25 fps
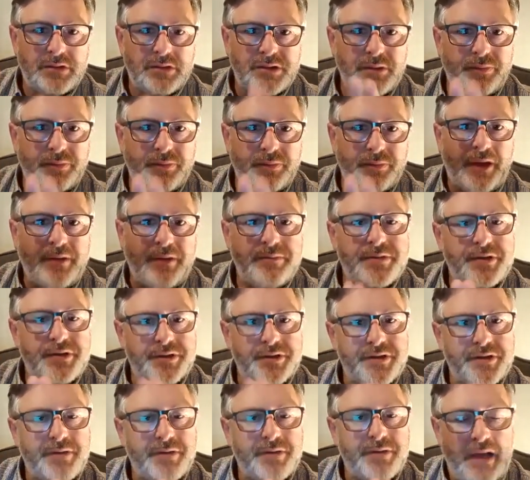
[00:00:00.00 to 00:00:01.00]
sometimes
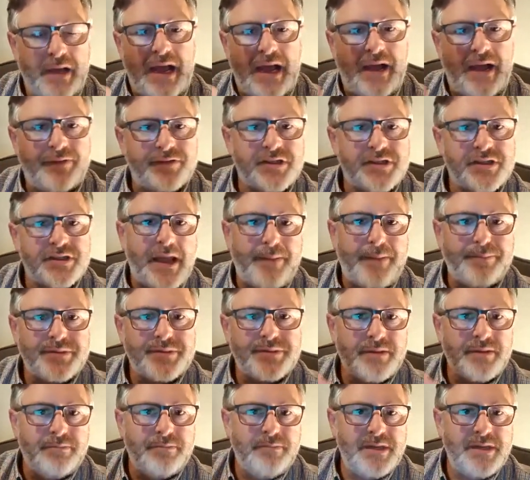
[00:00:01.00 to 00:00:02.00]
there's half steps
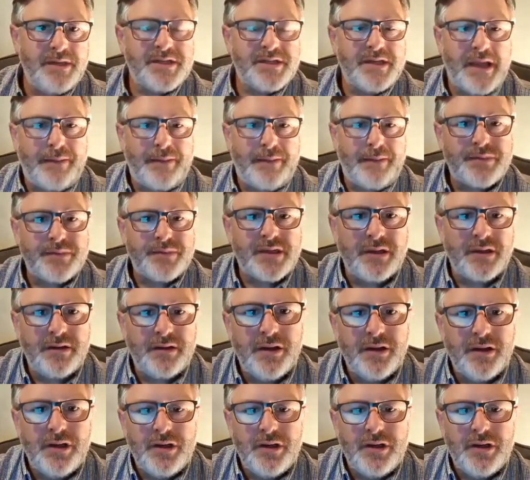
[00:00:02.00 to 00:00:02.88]
and missteps and